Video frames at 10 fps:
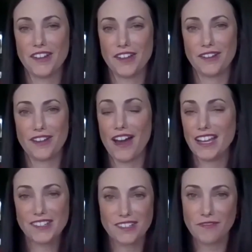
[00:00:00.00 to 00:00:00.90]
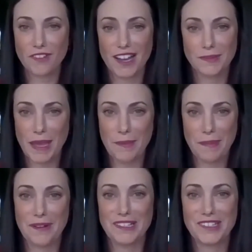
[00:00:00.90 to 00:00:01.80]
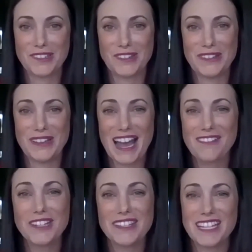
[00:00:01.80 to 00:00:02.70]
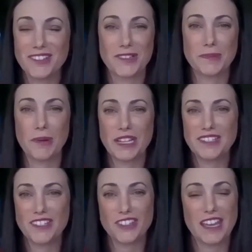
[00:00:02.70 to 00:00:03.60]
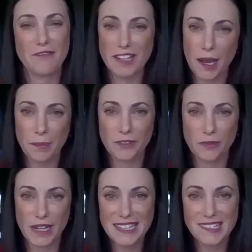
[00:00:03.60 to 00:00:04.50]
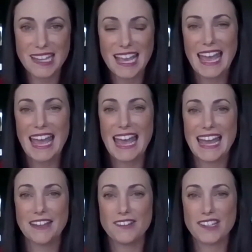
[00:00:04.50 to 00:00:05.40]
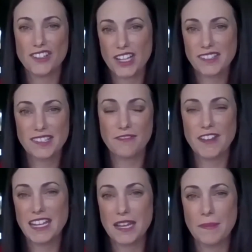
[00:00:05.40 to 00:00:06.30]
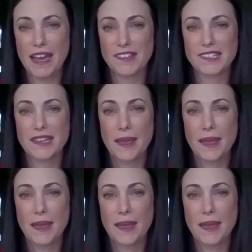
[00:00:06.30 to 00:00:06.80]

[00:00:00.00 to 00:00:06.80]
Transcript: And I just advise pet parents to have a look at their dog's body condition every couple of weeks and adjust the feeding amounts